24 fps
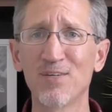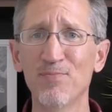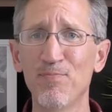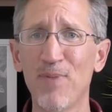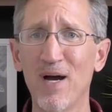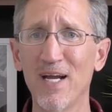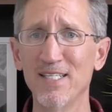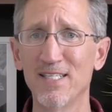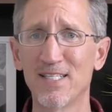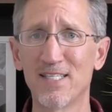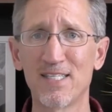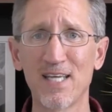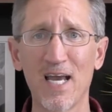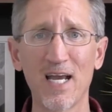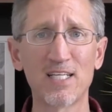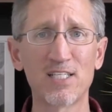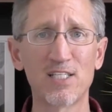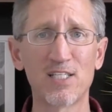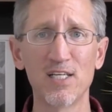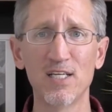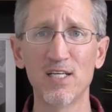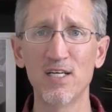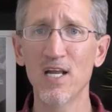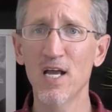by
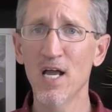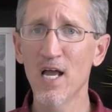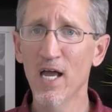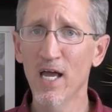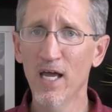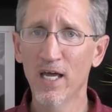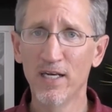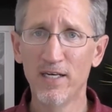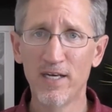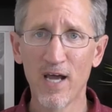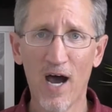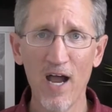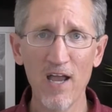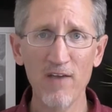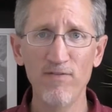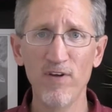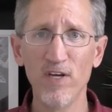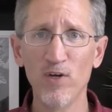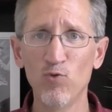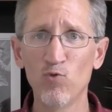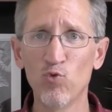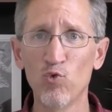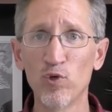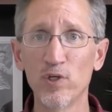section,
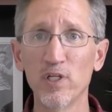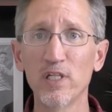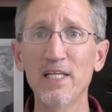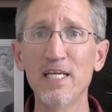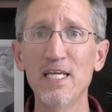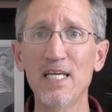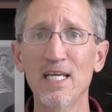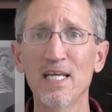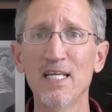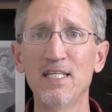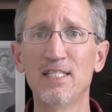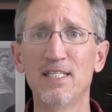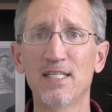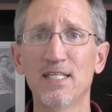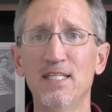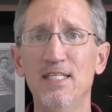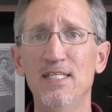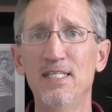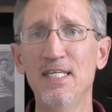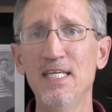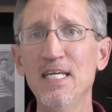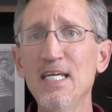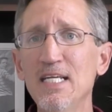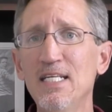diving really into
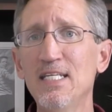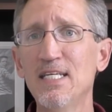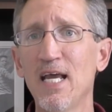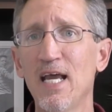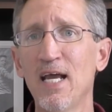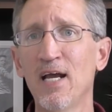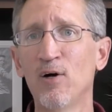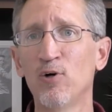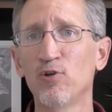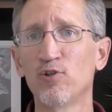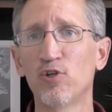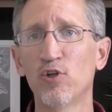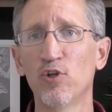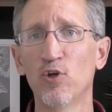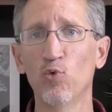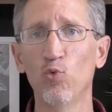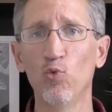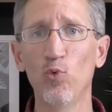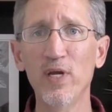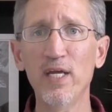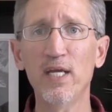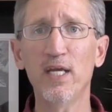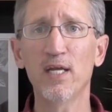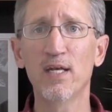detail so
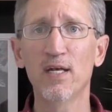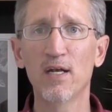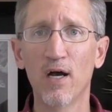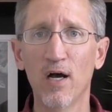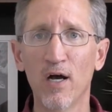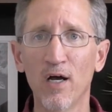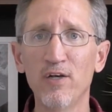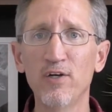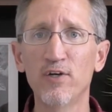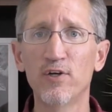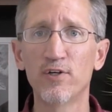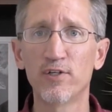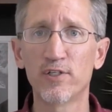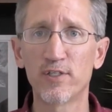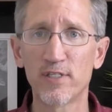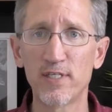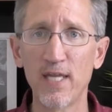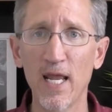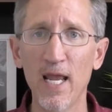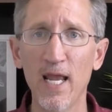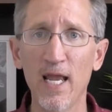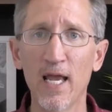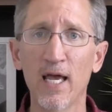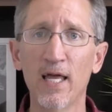that we can
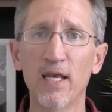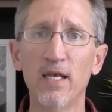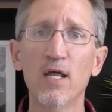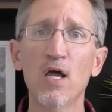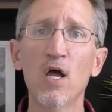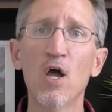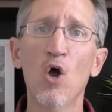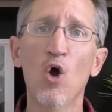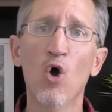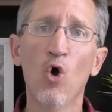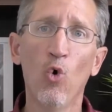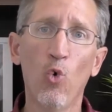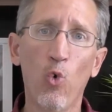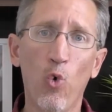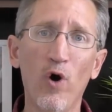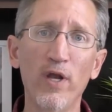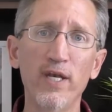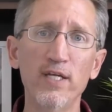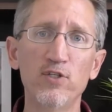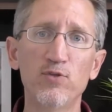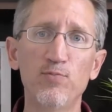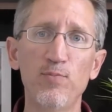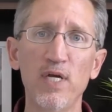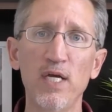understand what
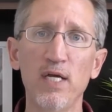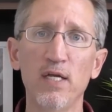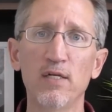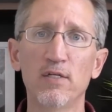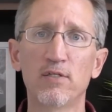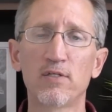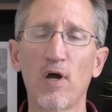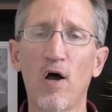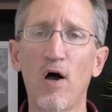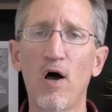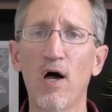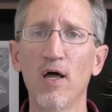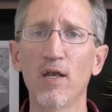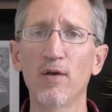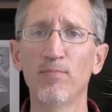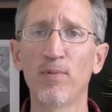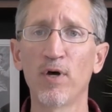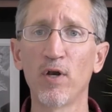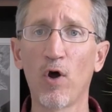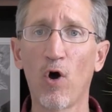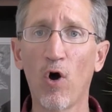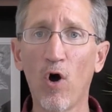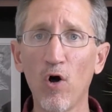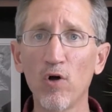is being taught,
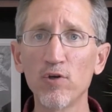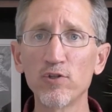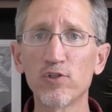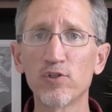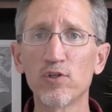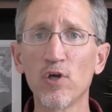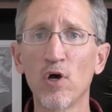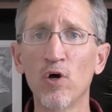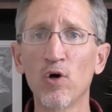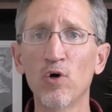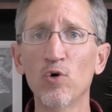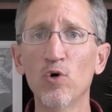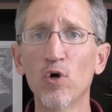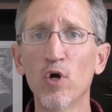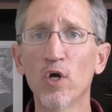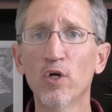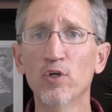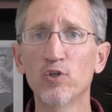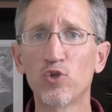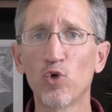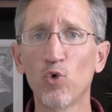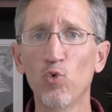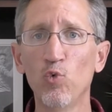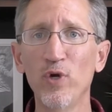but
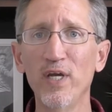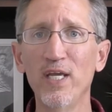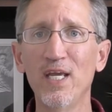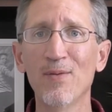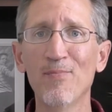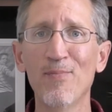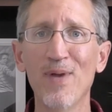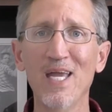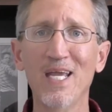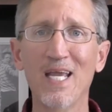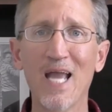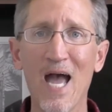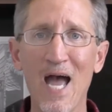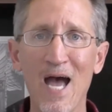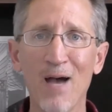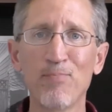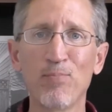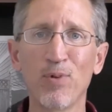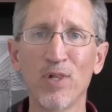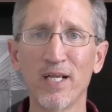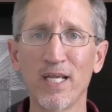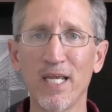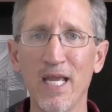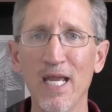also so we can make
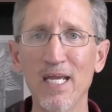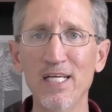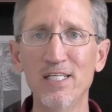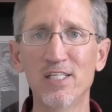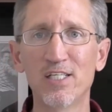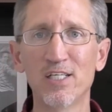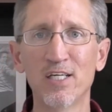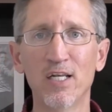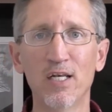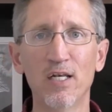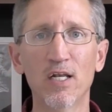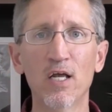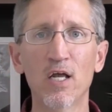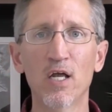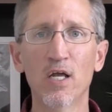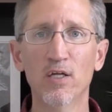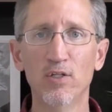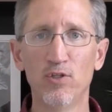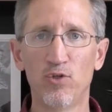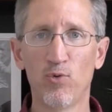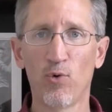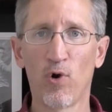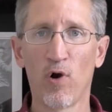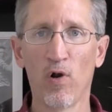application
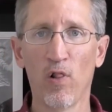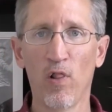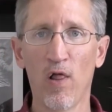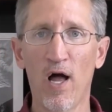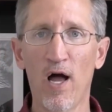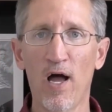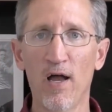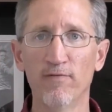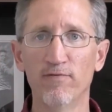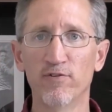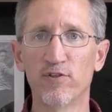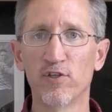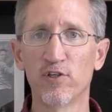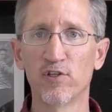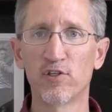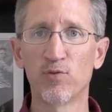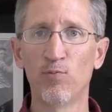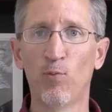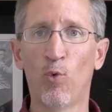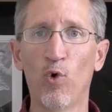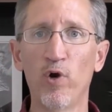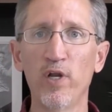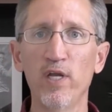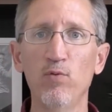to our lives.
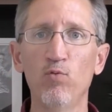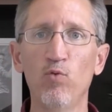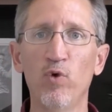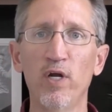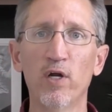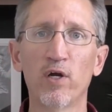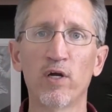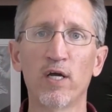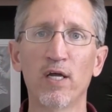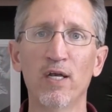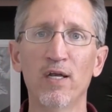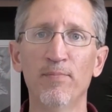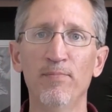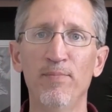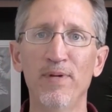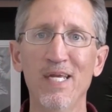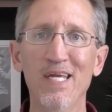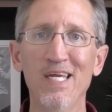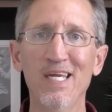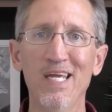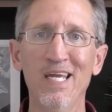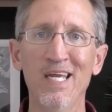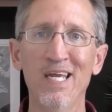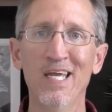This morning we are going to
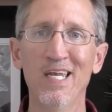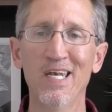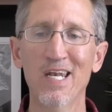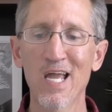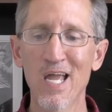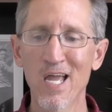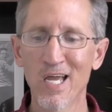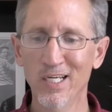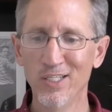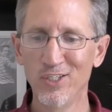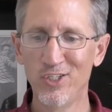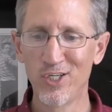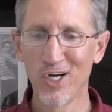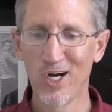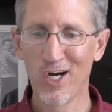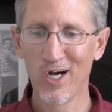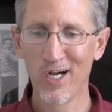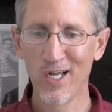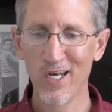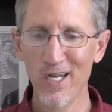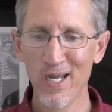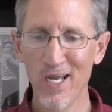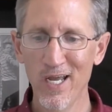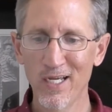be in
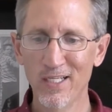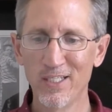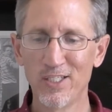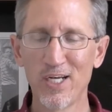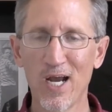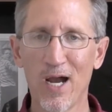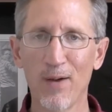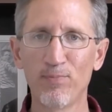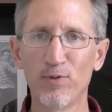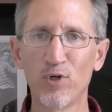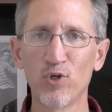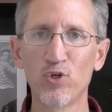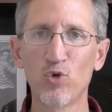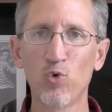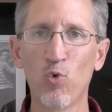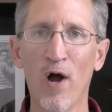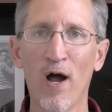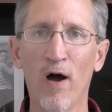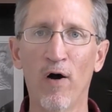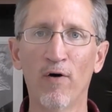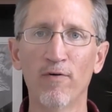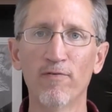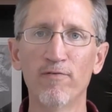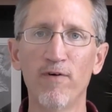John chapter
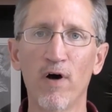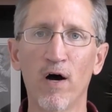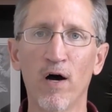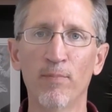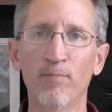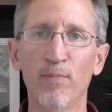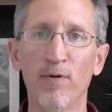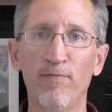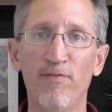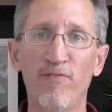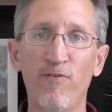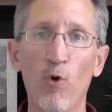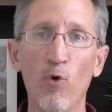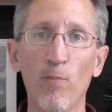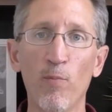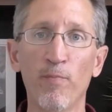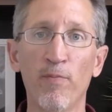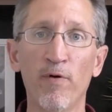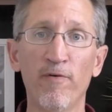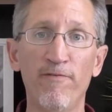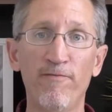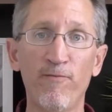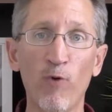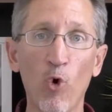12.
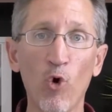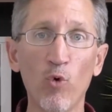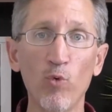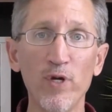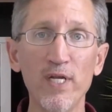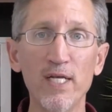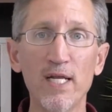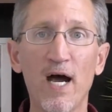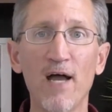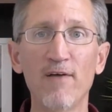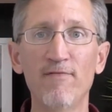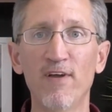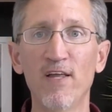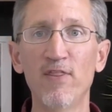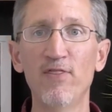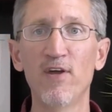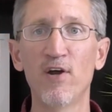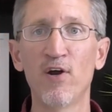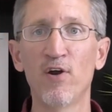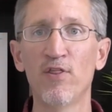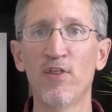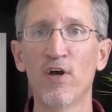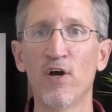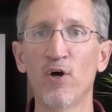Before we dive in
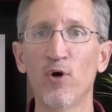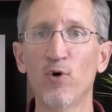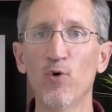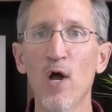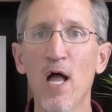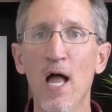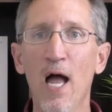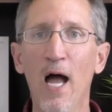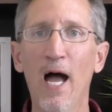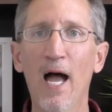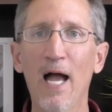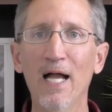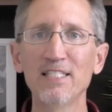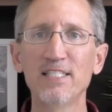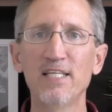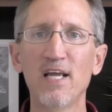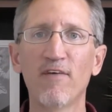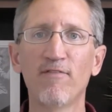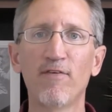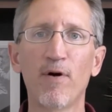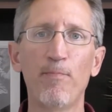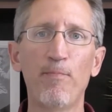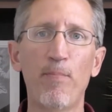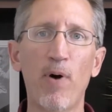there, though, I
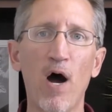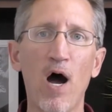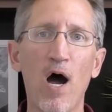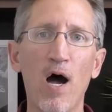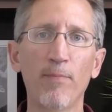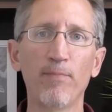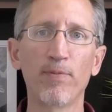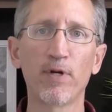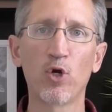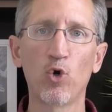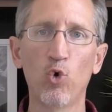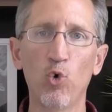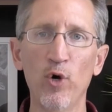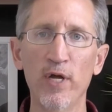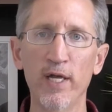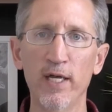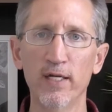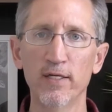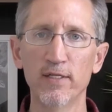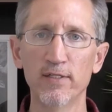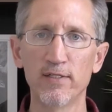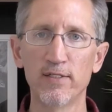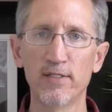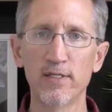actually have a pop
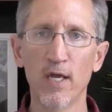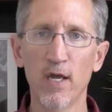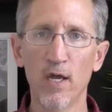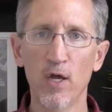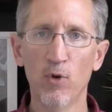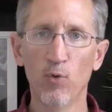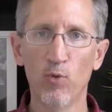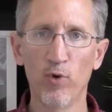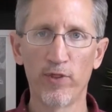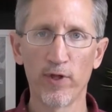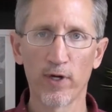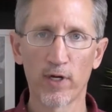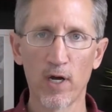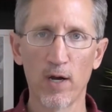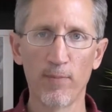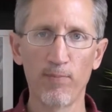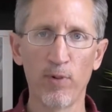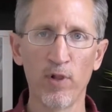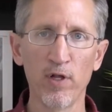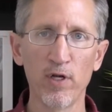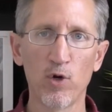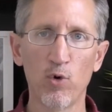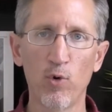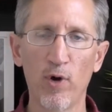quiz with a
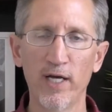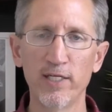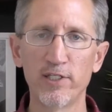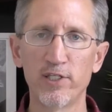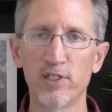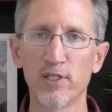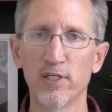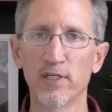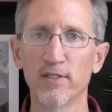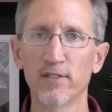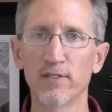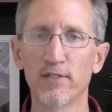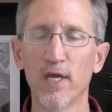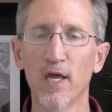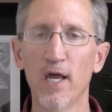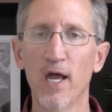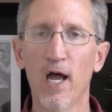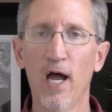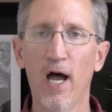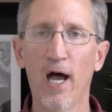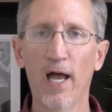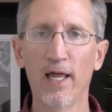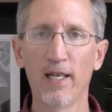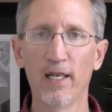couple of questions
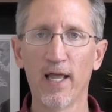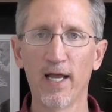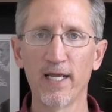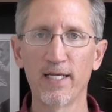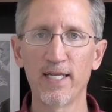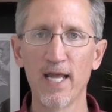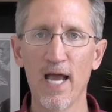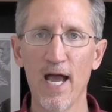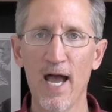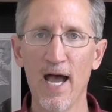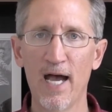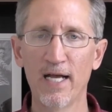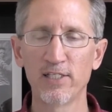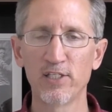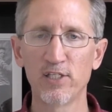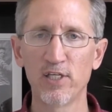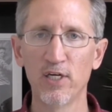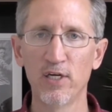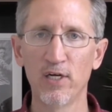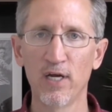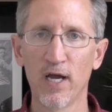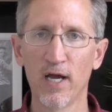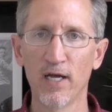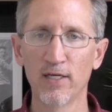I'd like to
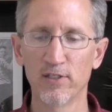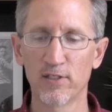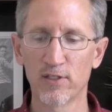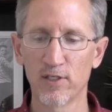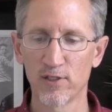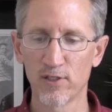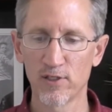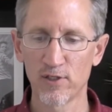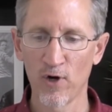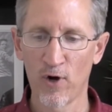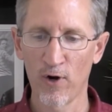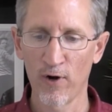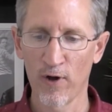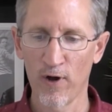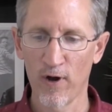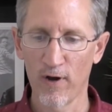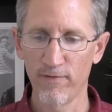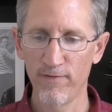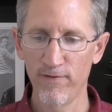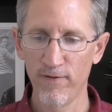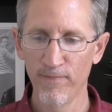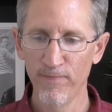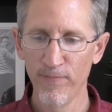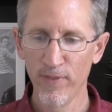ask you guys to start
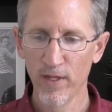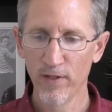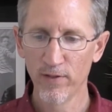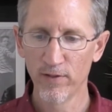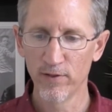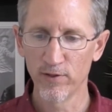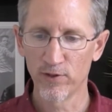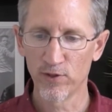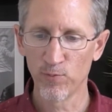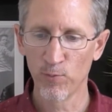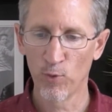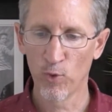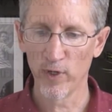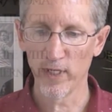off this